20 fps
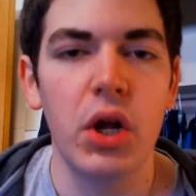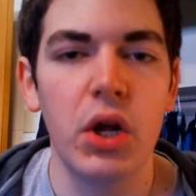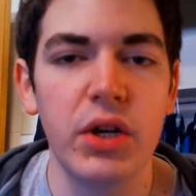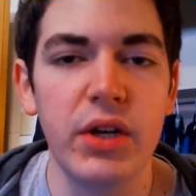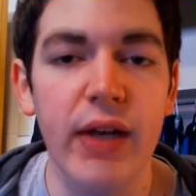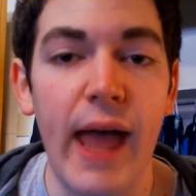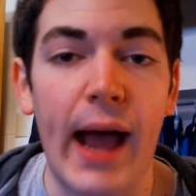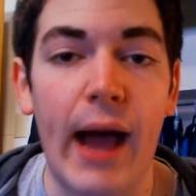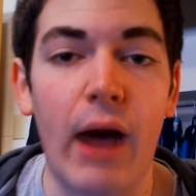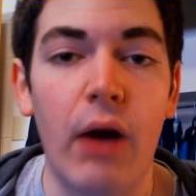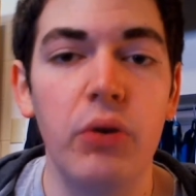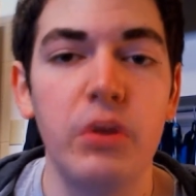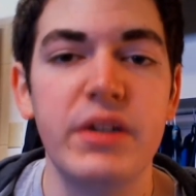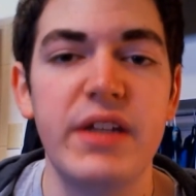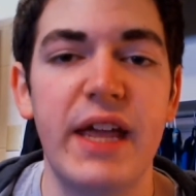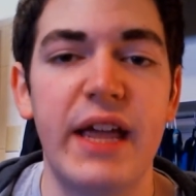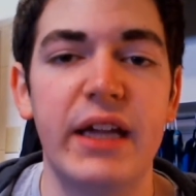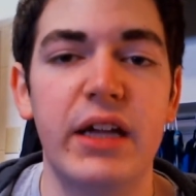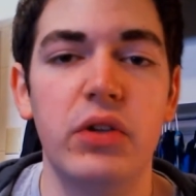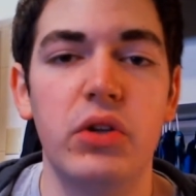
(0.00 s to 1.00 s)
Now,
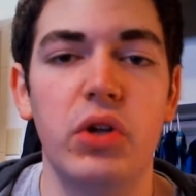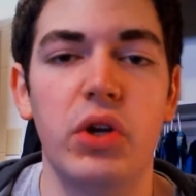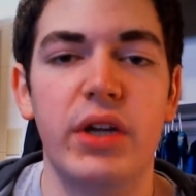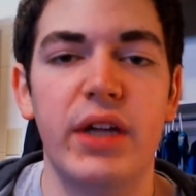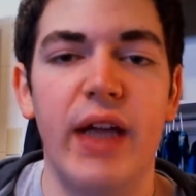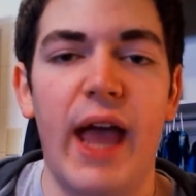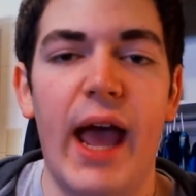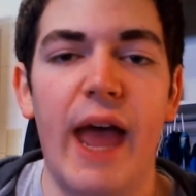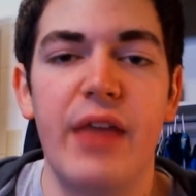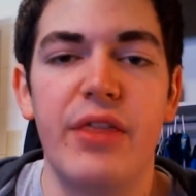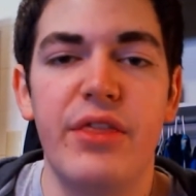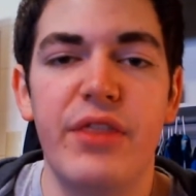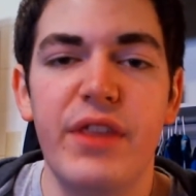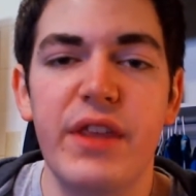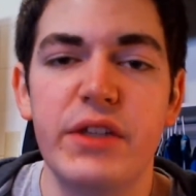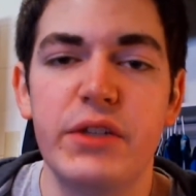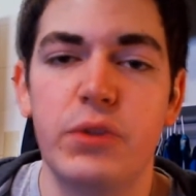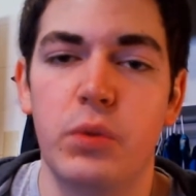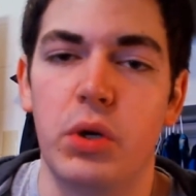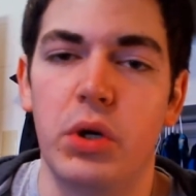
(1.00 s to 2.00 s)
take a look at
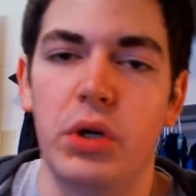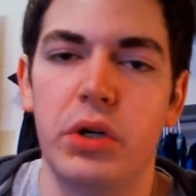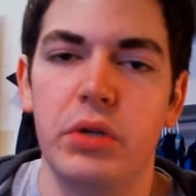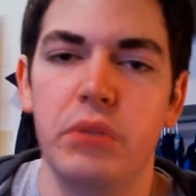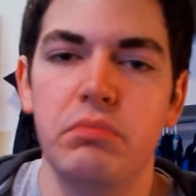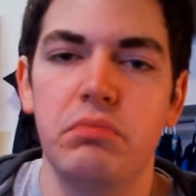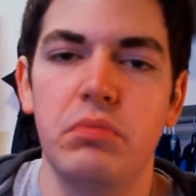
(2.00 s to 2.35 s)
this word,